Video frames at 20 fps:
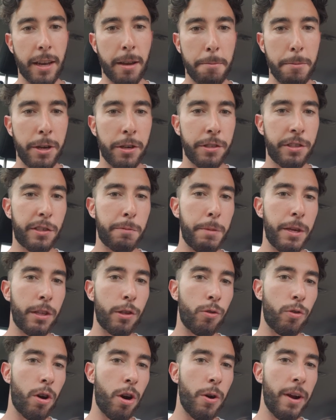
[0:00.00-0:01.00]
Emil
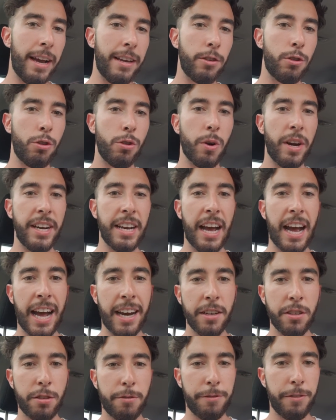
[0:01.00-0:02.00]
Smith-Rowe has joined
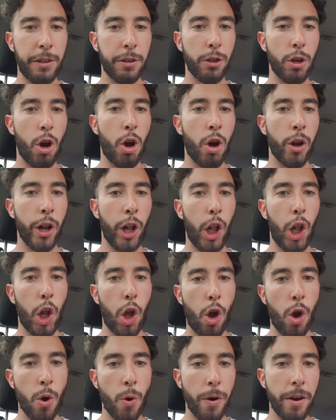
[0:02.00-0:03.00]
Huddersfield on
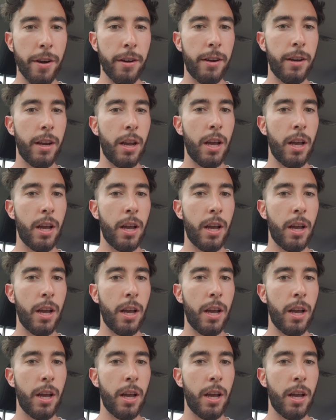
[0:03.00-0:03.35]
loan.